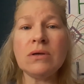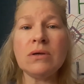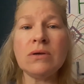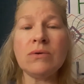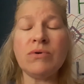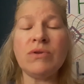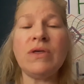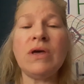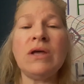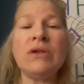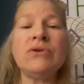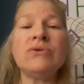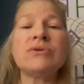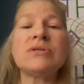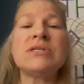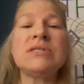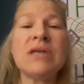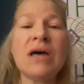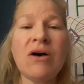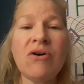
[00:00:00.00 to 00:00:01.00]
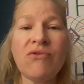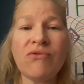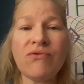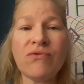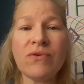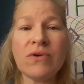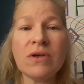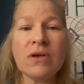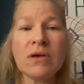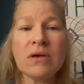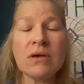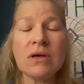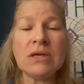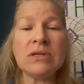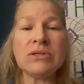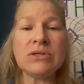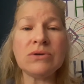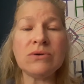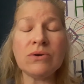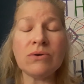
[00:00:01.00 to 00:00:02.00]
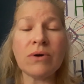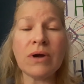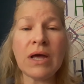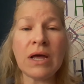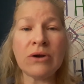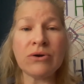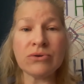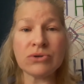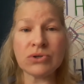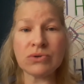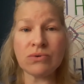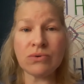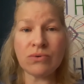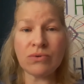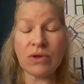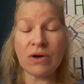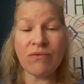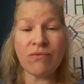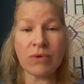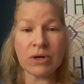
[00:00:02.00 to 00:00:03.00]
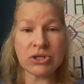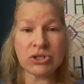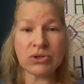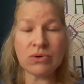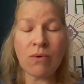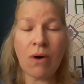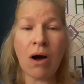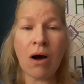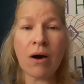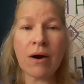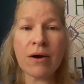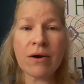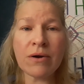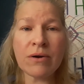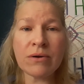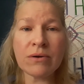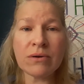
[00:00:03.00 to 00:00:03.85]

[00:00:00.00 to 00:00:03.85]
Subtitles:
within yourself, into your inner truth of what you are,